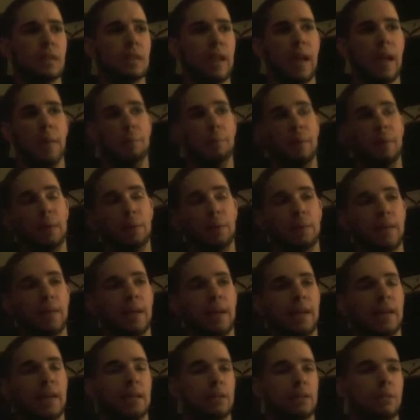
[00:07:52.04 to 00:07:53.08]
And maybe
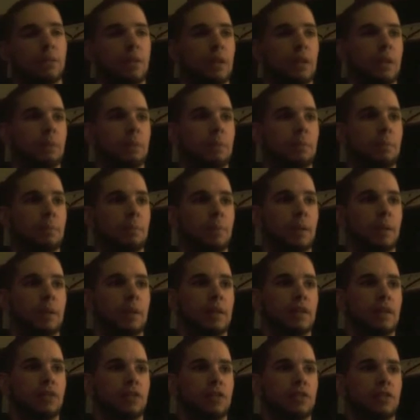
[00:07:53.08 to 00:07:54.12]
that can develop, but
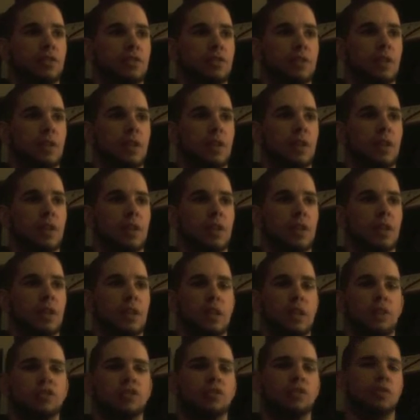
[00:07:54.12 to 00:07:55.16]
he just
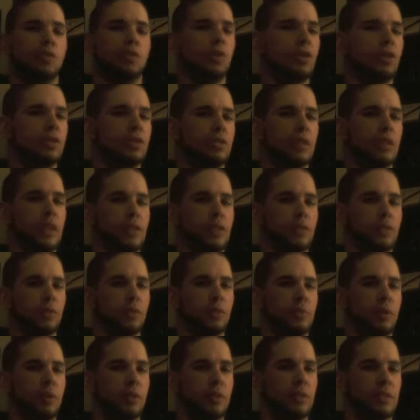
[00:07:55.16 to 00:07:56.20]
looks like
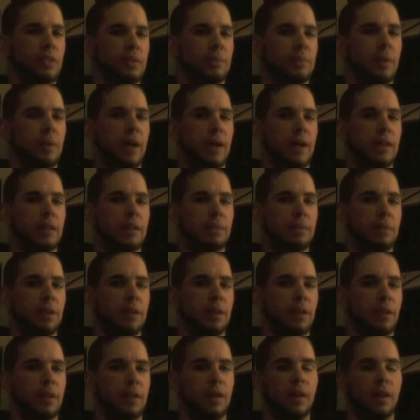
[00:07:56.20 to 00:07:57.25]
Drew Brees in the pocket to
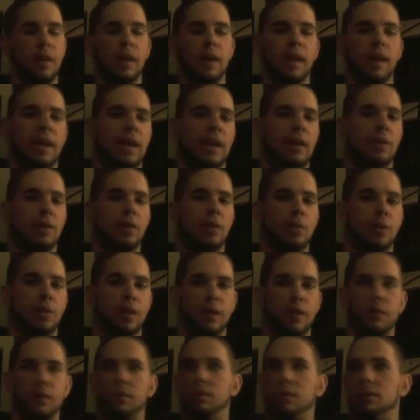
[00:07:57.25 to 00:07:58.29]
me. And I know
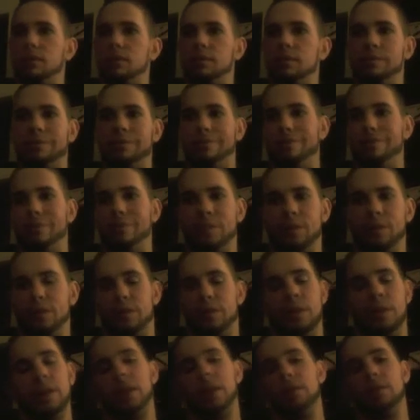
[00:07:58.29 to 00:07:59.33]
that,
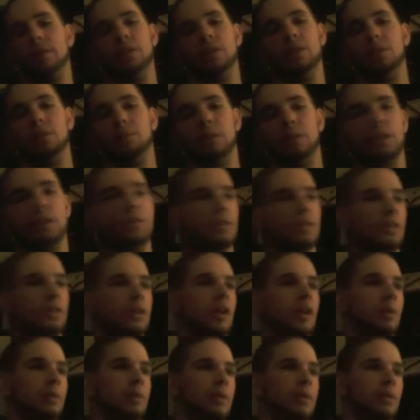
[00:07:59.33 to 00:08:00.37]
like I said, some of you guys are going to call me